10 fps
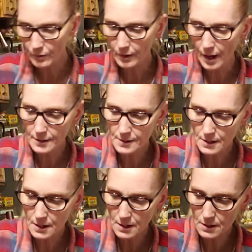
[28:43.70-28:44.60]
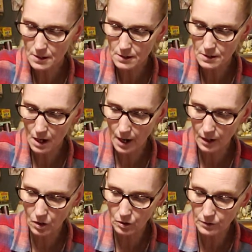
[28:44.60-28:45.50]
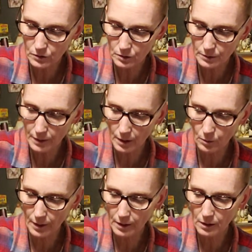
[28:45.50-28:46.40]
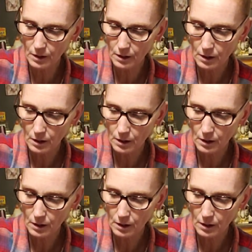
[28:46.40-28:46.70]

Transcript: a lot of seeds. It's kind of good to do it that way.